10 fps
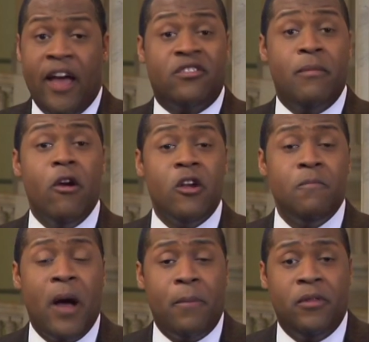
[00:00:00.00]
As the
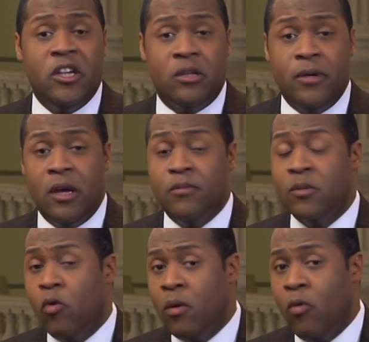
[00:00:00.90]
American population
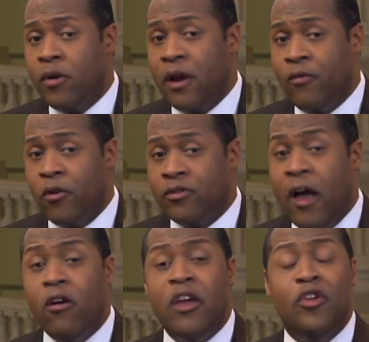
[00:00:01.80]
becomes more and more diverse,
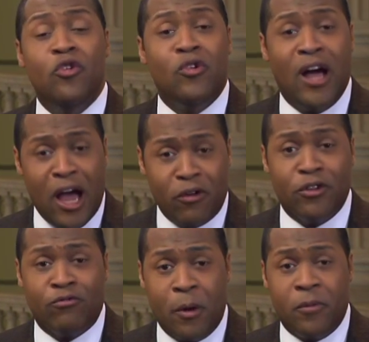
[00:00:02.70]
how can the new
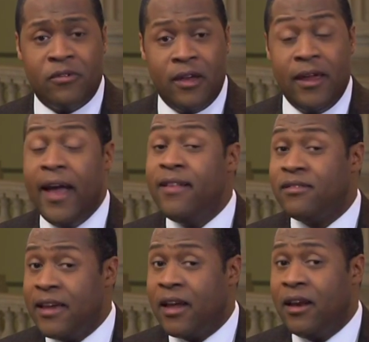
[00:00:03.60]
Congress represent and
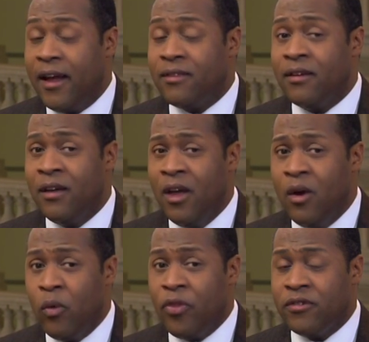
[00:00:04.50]
stay connected
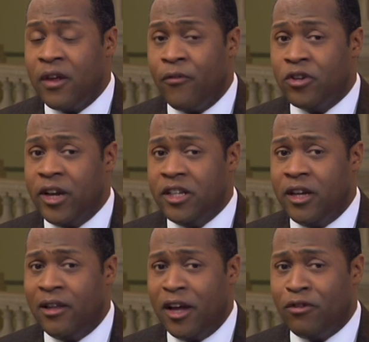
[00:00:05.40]
with this
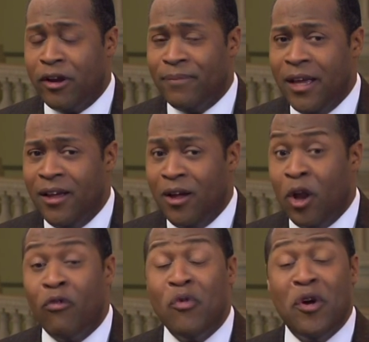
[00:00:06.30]
ever-changing electorate?
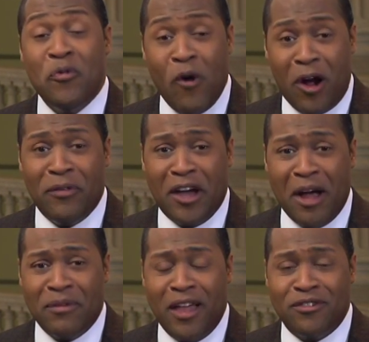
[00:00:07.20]
Hello everyone and welcome to
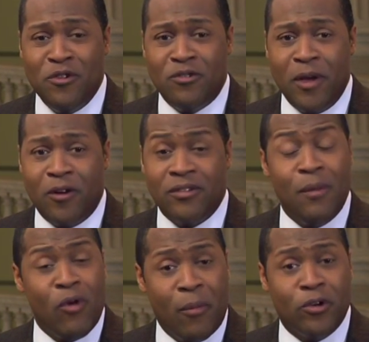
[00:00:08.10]
Comcast
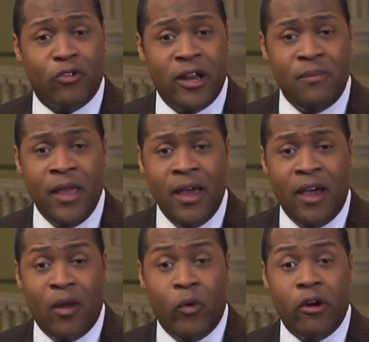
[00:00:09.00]
Newsmakers. I'm Robert Traynham
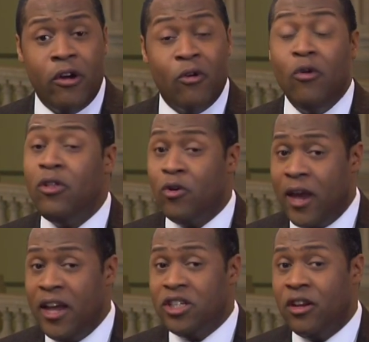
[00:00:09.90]
and we're here on
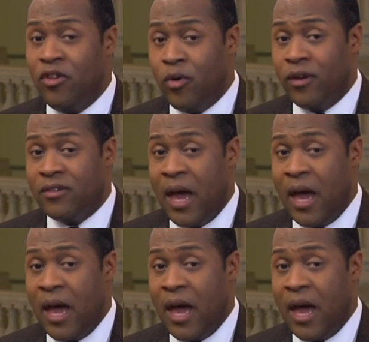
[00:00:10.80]
location in the U.S.